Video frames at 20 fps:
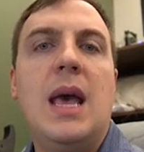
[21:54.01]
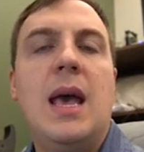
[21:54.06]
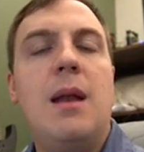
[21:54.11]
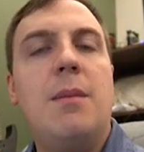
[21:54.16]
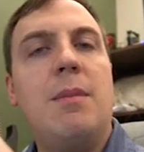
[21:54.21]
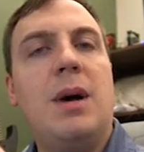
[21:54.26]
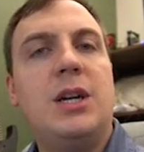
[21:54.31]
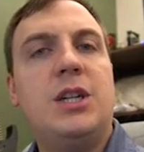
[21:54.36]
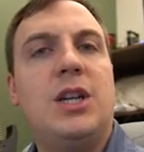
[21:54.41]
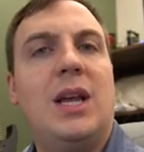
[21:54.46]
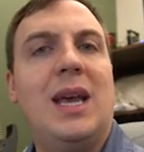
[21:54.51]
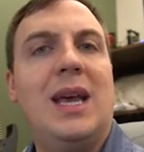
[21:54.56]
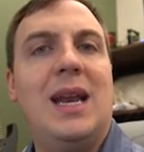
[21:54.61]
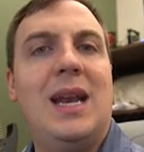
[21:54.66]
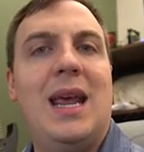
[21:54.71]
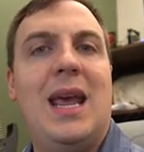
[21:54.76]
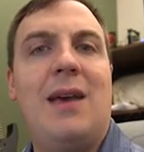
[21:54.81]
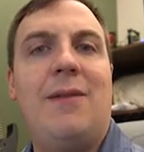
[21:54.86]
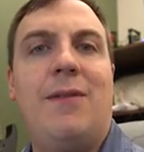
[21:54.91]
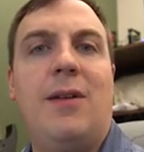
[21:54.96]
And much like
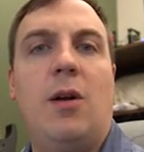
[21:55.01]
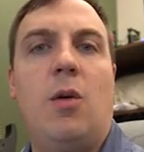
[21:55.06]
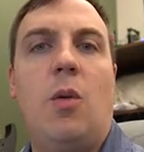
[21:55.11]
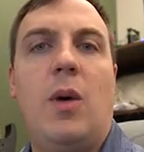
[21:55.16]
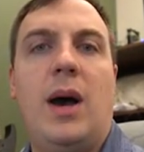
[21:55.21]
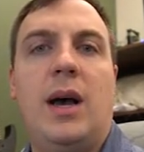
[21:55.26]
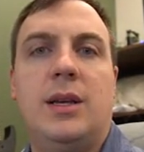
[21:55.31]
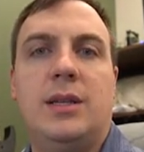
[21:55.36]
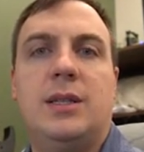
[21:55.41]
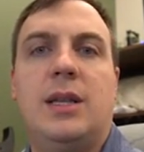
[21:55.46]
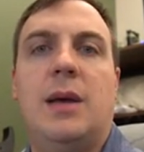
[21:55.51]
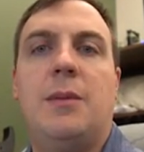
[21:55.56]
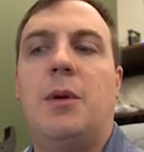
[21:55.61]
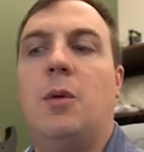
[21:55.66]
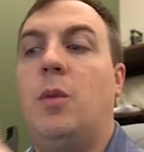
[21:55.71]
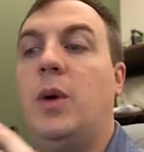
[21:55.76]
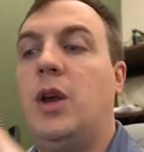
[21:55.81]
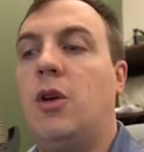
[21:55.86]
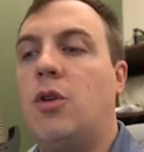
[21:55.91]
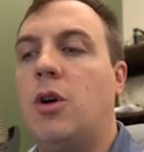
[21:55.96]
an if and a while
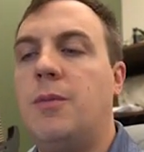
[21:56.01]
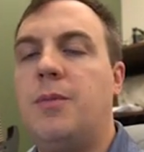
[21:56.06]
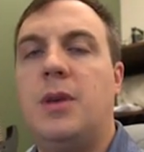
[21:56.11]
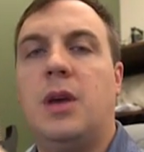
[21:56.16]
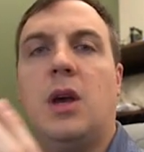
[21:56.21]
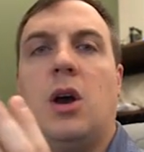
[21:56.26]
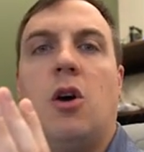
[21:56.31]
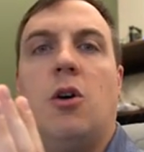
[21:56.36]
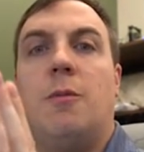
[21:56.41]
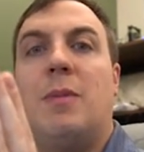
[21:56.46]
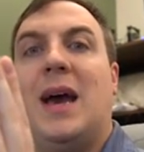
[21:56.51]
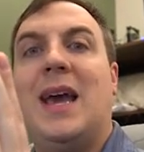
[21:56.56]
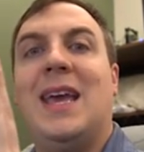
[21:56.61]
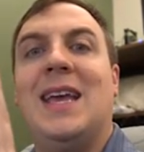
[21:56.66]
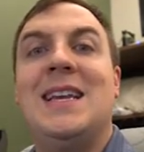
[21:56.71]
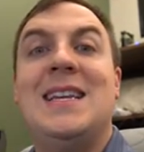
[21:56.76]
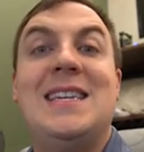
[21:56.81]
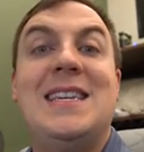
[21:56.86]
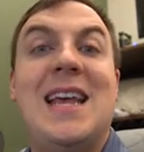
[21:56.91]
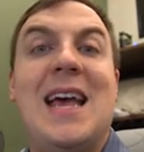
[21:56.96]
statement, we group the code by
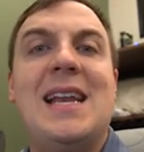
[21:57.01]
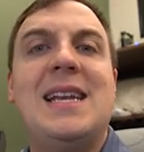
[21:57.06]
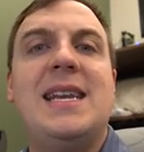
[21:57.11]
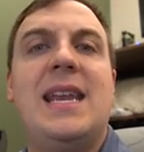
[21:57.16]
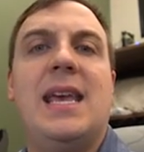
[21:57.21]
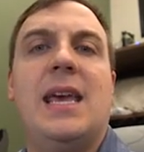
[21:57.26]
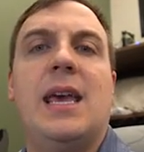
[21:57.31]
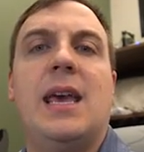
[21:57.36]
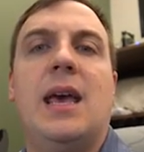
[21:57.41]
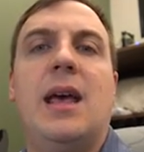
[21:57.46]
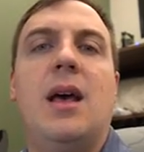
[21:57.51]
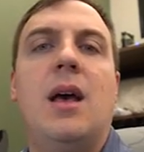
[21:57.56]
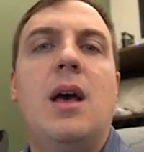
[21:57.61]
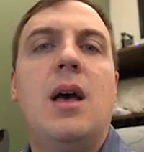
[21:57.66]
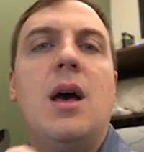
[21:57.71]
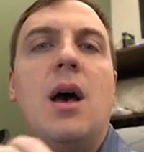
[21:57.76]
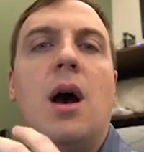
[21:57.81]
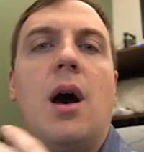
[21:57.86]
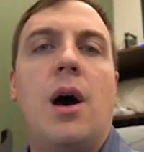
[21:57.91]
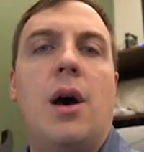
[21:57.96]
indenting it it
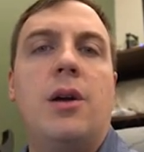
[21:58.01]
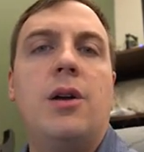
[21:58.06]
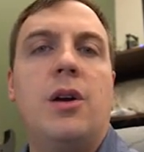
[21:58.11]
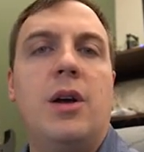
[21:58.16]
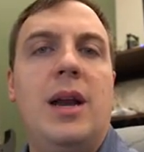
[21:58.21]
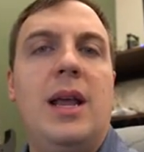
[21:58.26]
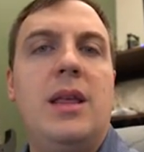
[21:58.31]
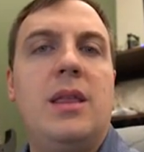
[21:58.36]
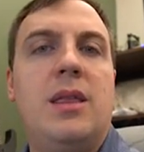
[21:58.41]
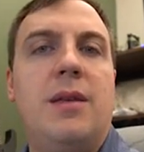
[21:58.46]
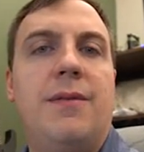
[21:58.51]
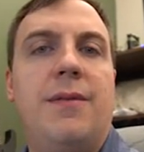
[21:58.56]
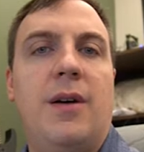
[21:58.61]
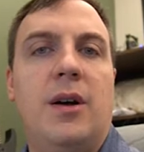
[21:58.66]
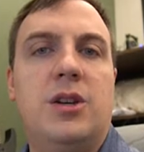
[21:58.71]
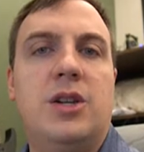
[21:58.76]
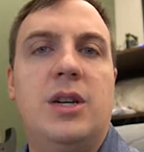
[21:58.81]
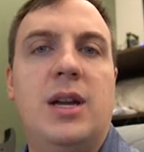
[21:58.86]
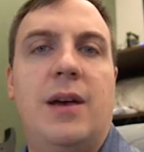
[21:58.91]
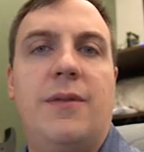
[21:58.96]
underneath the
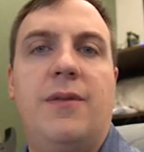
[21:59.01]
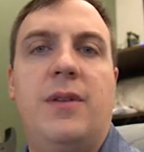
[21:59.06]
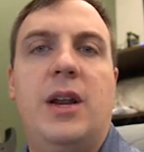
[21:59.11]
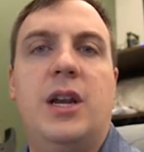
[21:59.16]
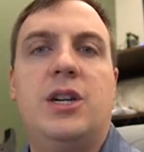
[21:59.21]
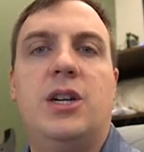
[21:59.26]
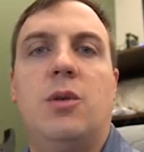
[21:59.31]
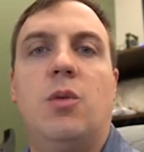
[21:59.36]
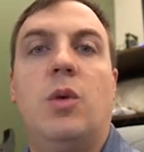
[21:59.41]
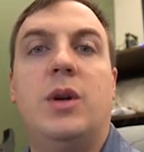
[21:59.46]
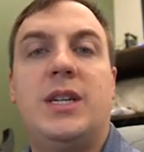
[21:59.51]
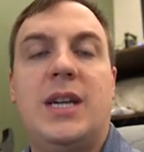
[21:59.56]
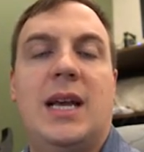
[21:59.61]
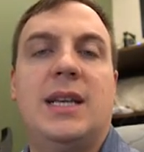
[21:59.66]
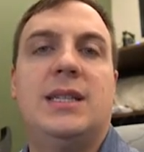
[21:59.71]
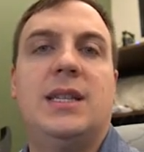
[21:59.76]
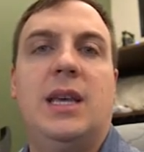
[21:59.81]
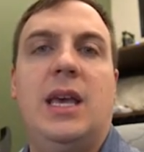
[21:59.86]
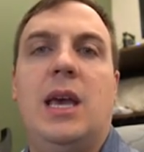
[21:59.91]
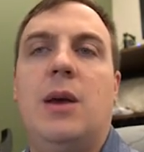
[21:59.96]
function definition, which
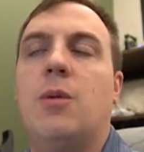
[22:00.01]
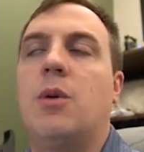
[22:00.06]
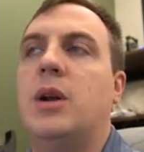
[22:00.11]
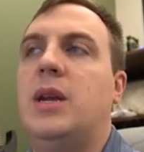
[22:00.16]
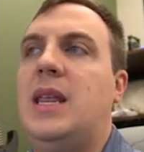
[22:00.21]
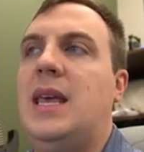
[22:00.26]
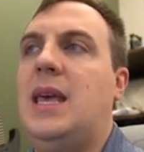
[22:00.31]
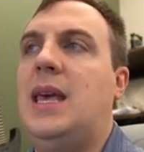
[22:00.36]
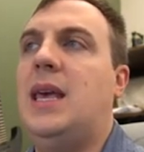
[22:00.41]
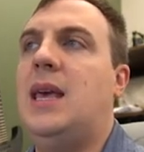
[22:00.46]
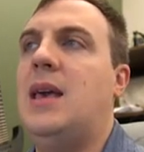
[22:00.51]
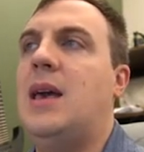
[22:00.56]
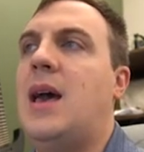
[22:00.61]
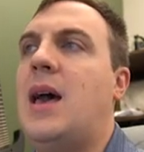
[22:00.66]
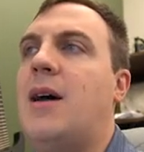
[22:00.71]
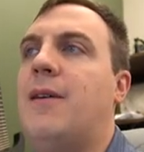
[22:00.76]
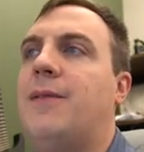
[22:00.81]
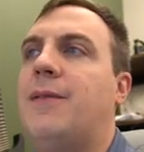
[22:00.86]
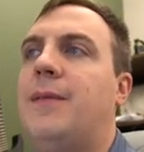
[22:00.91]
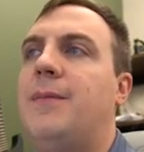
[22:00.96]
has the keyword
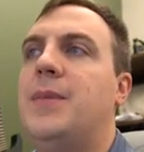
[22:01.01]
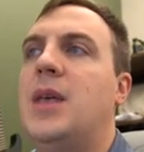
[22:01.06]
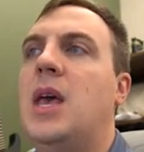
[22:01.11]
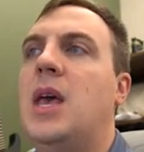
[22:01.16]
def.